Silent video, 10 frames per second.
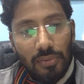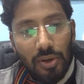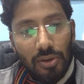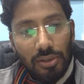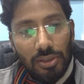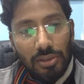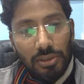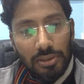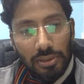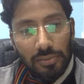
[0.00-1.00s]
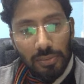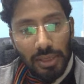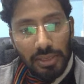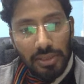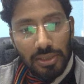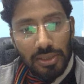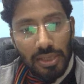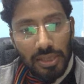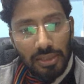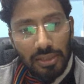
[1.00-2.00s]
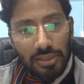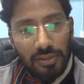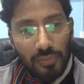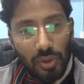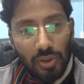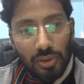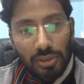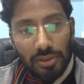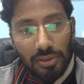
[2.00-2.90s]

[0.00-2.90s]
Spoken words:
or the third term minus the second term, or the